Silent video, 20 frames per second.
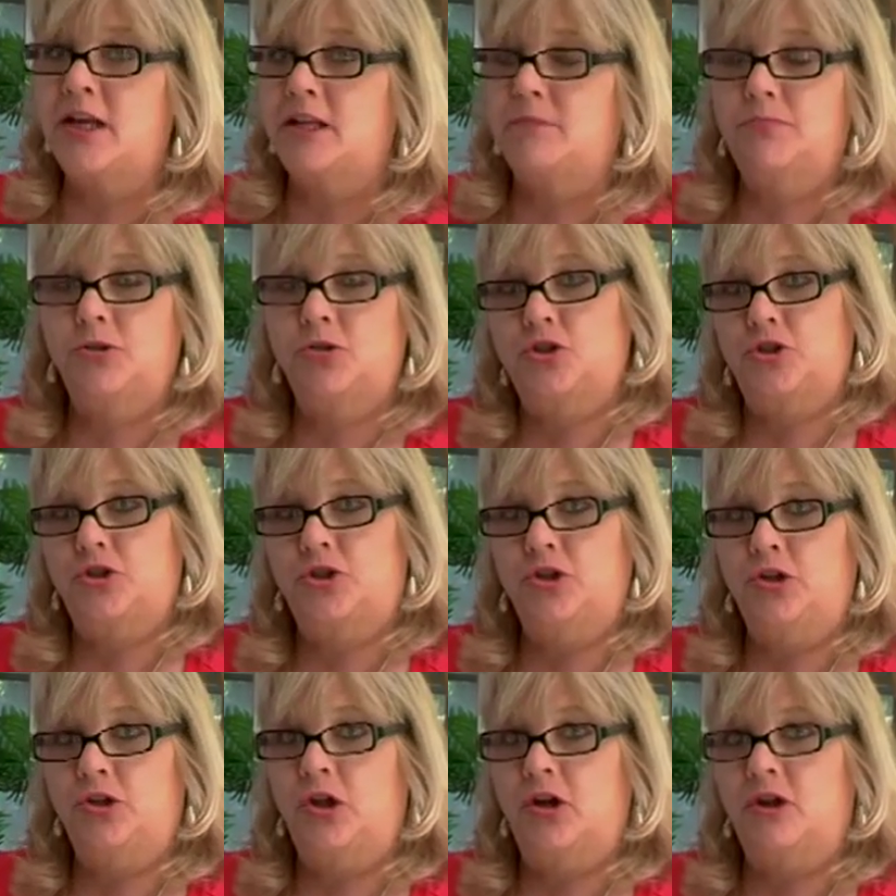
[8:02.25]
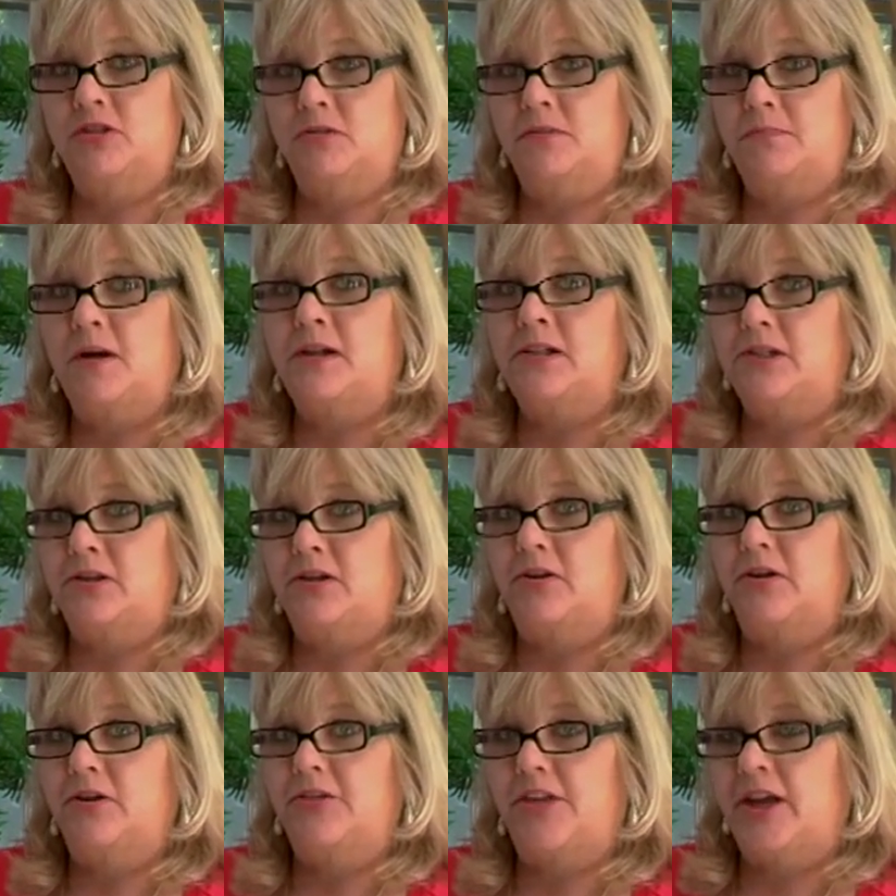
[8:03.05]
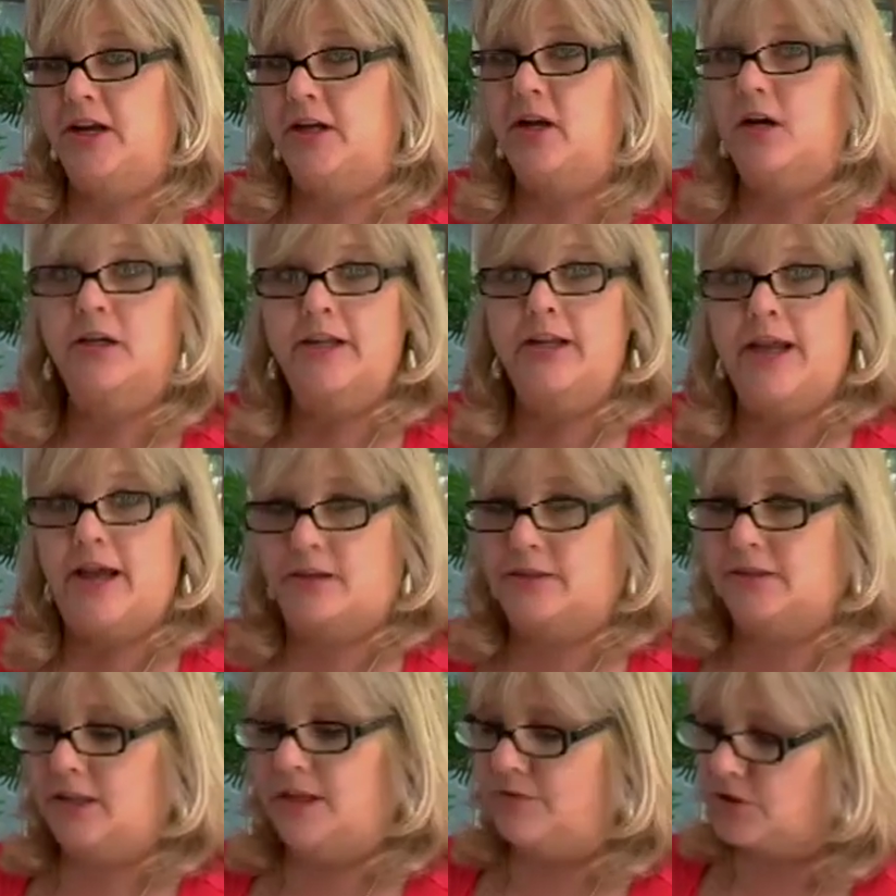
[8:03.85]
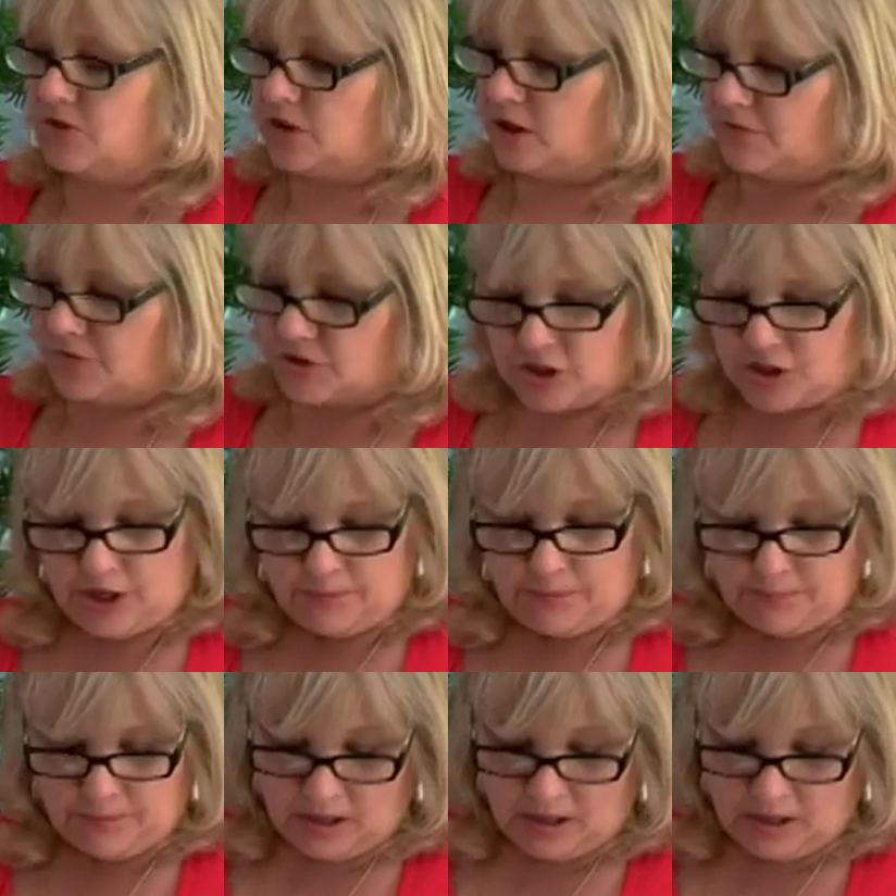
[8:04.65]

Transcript: and put your two coats of polyurethane on now. Save yourself a step.